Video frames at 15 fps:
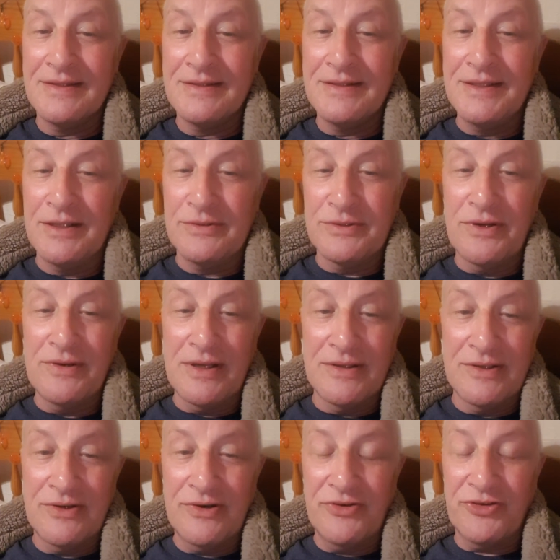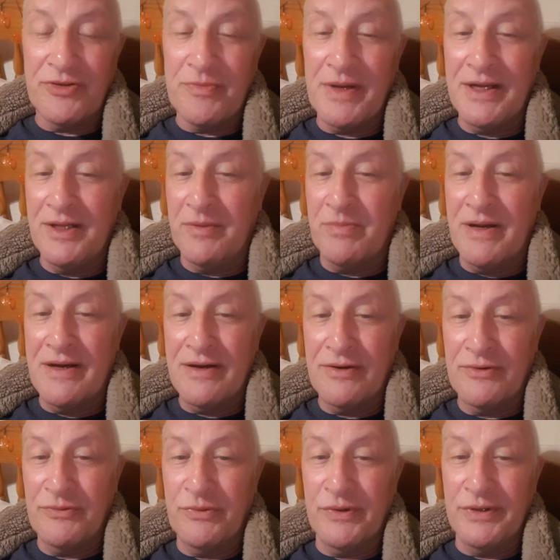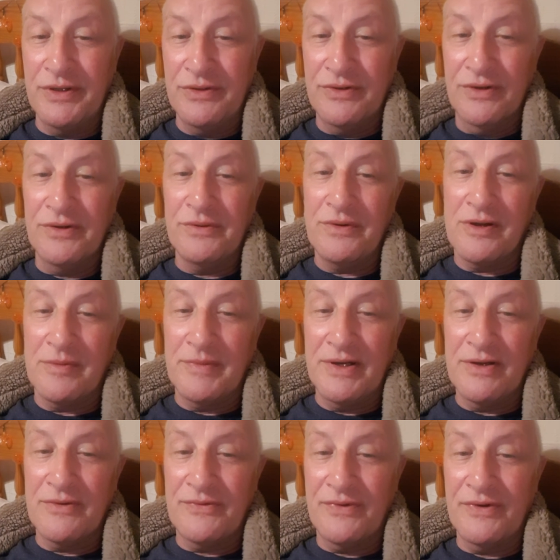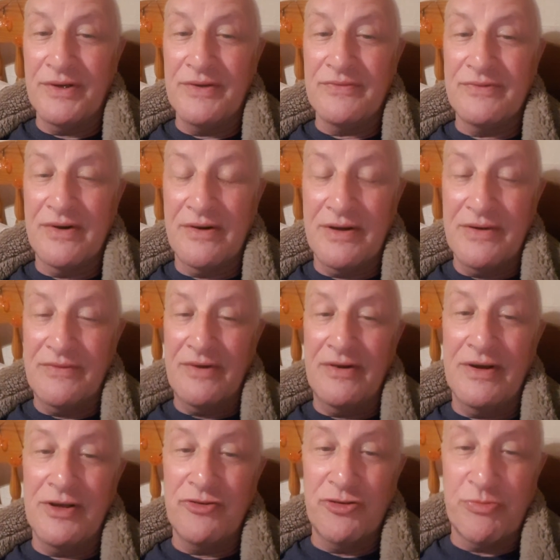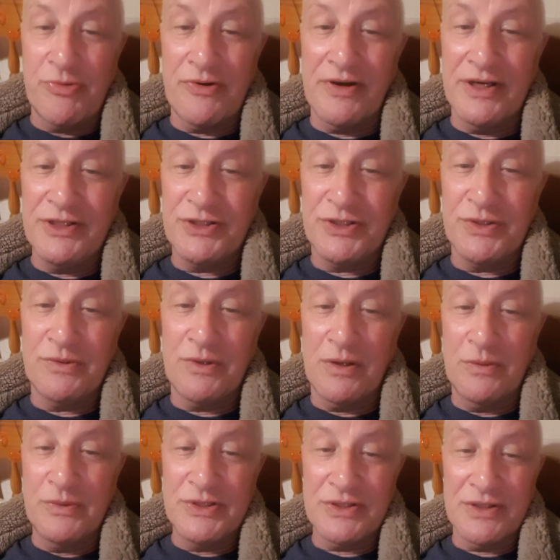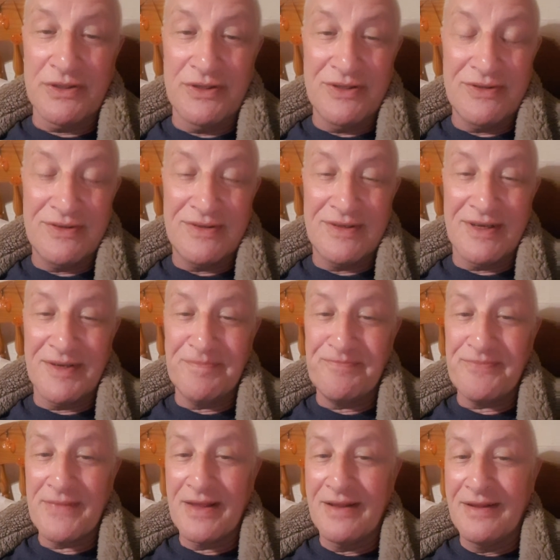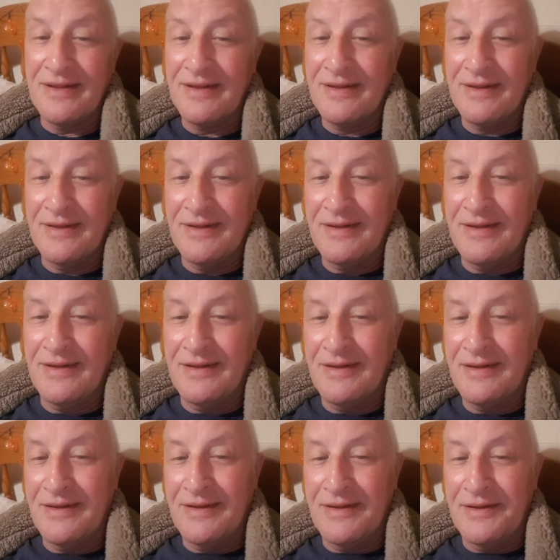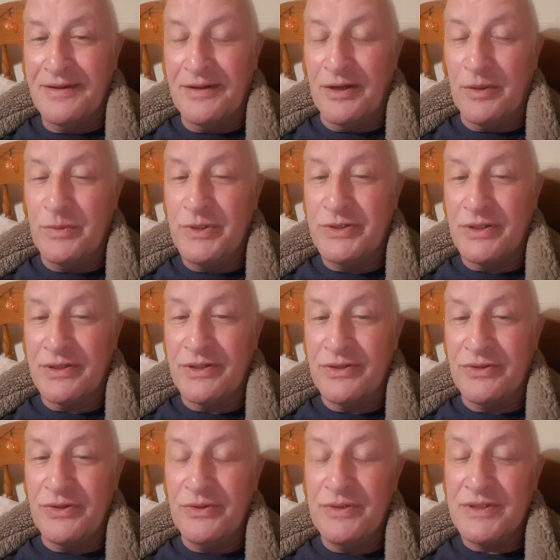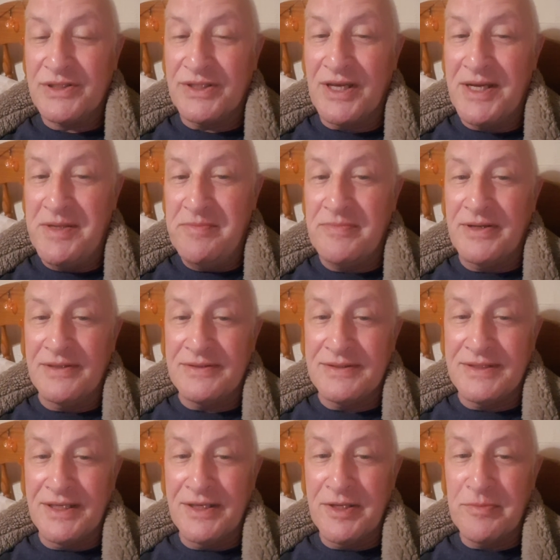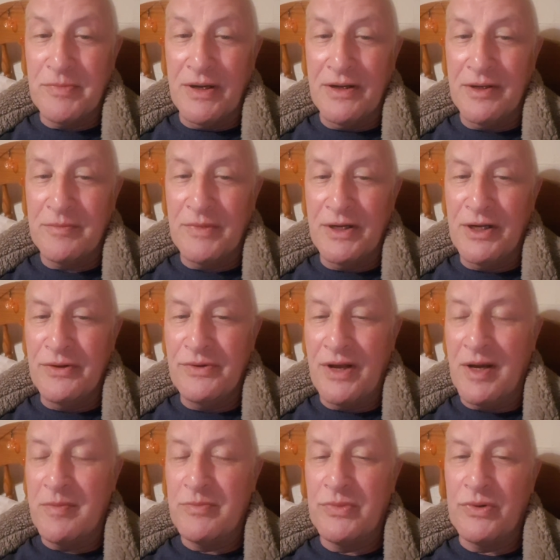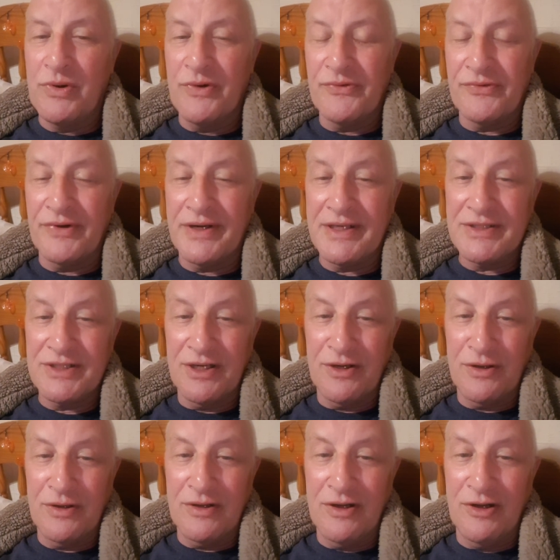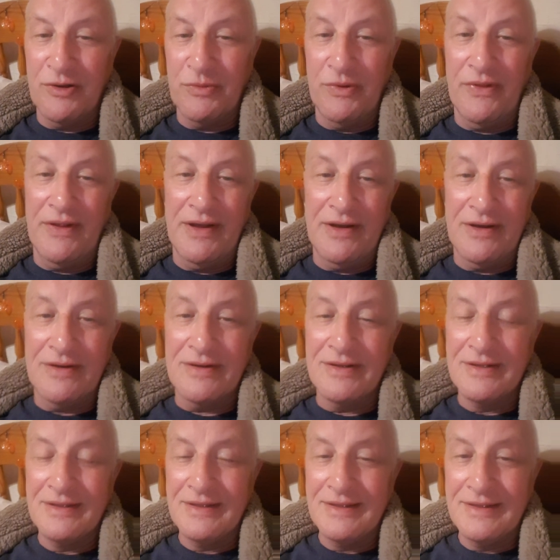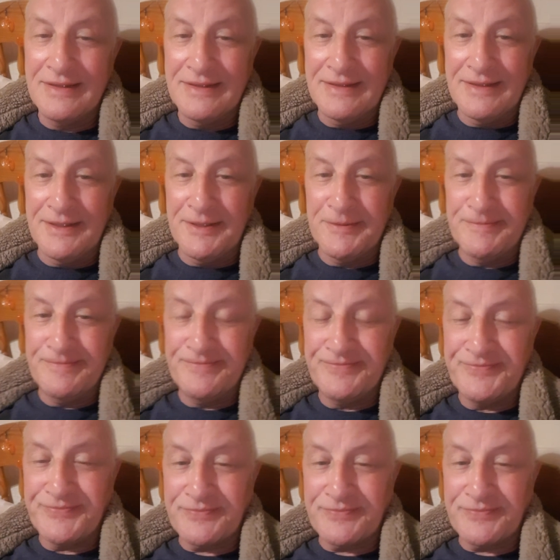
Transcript: you know, don't underestimate the power of what you do. I mean, I find it very, very inspirational. I wish I could. I wish I could do the same, but my own humble offerings are what they are. Um,